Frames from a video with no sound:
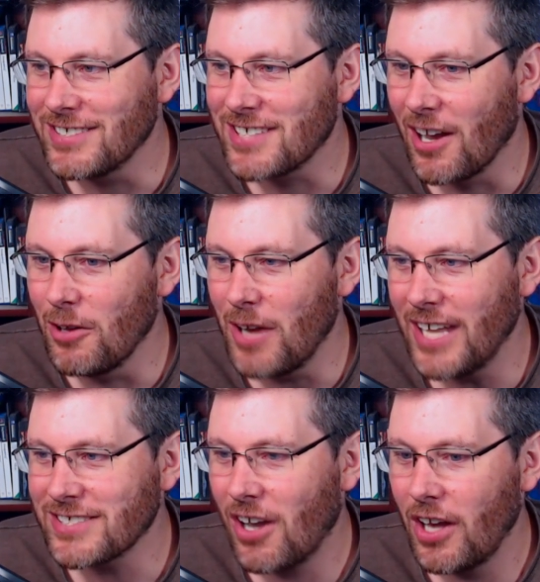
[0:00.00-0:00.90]
so
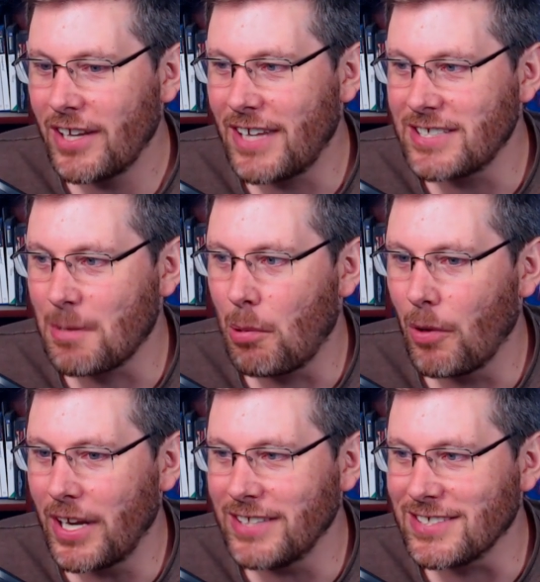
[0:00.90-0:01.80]
it's kind of
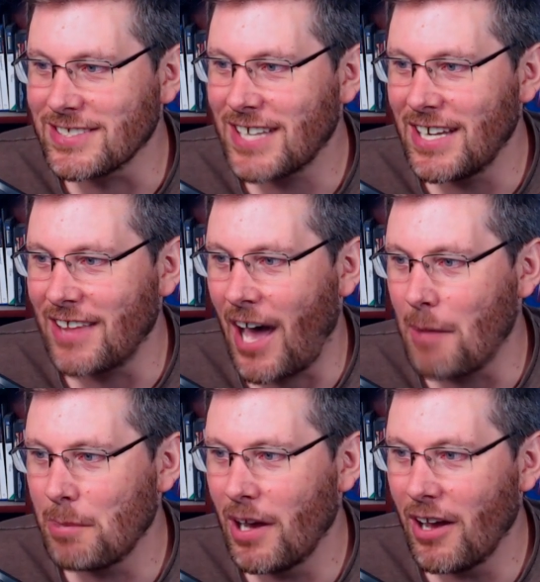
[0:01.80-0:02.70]
disappointing to see
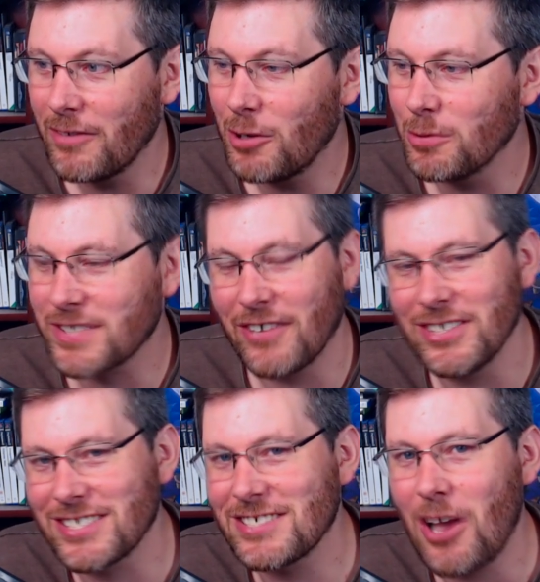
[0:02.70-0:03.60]
that. But of course,
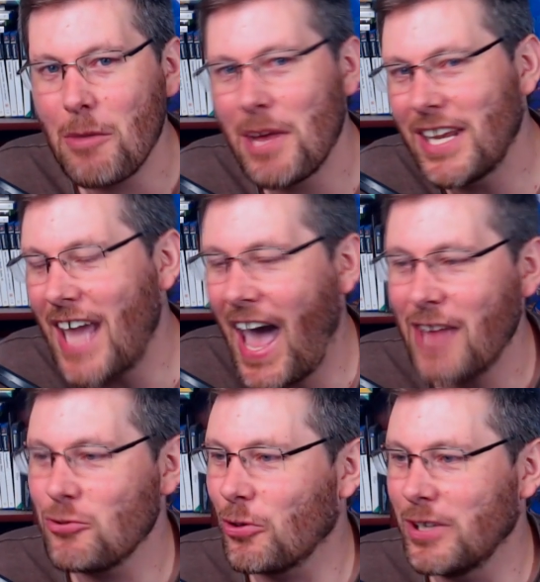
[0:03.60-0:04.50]
there are so many
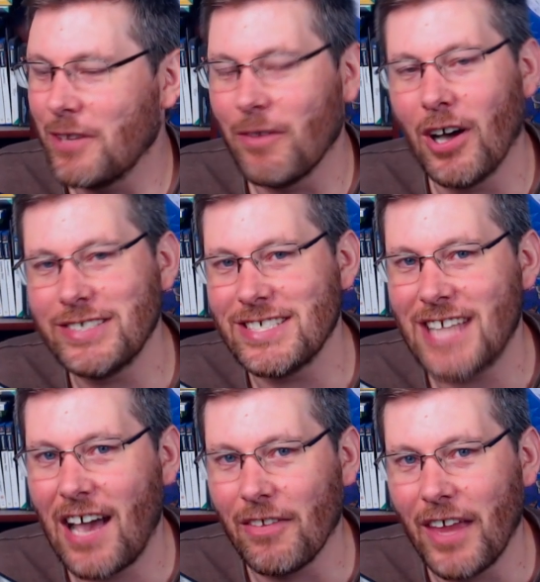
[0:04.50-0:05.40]
Android
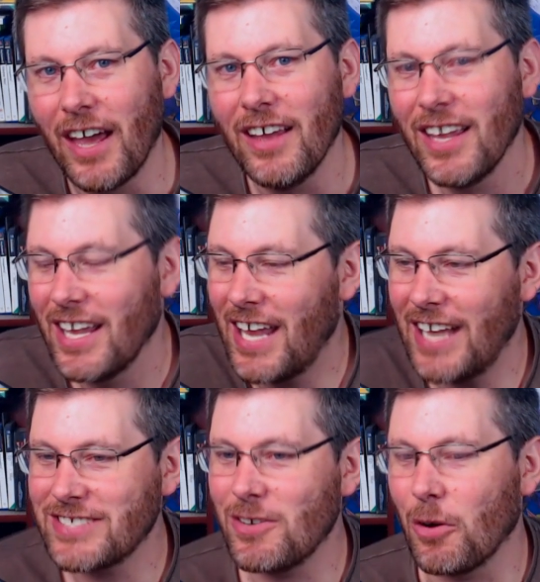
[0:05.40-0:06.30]
devices out there,
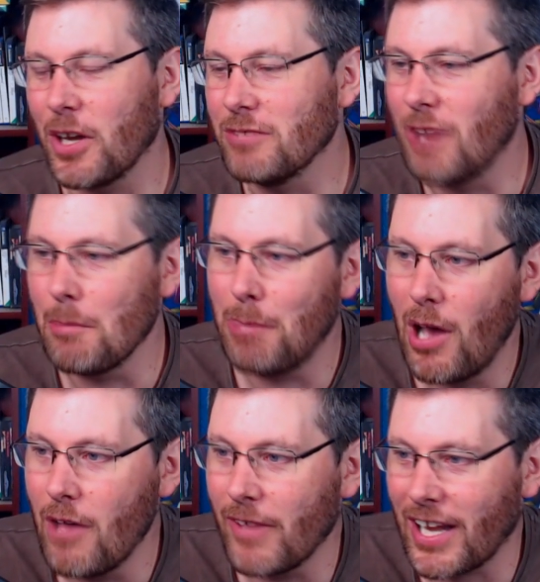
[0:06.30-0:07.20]
it's not going to run
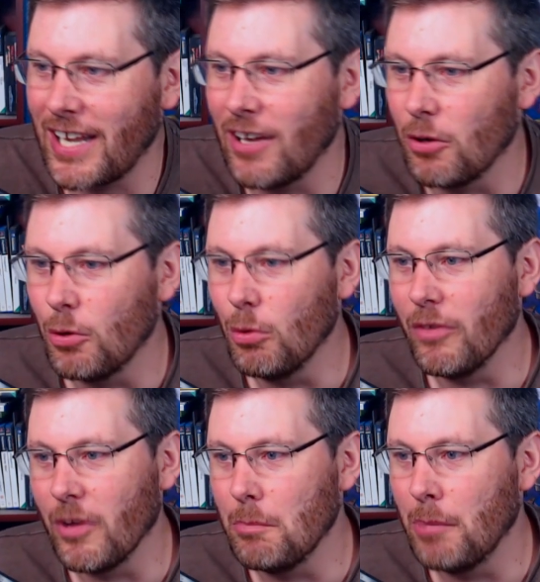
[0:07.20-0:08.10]
perfectly on
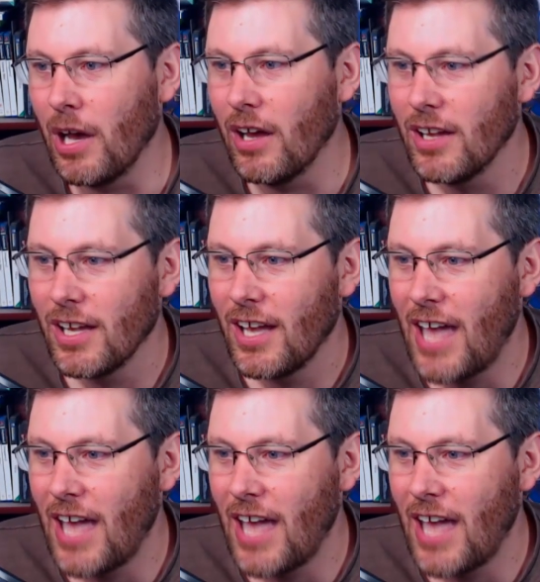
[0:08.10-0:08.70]
all of them. But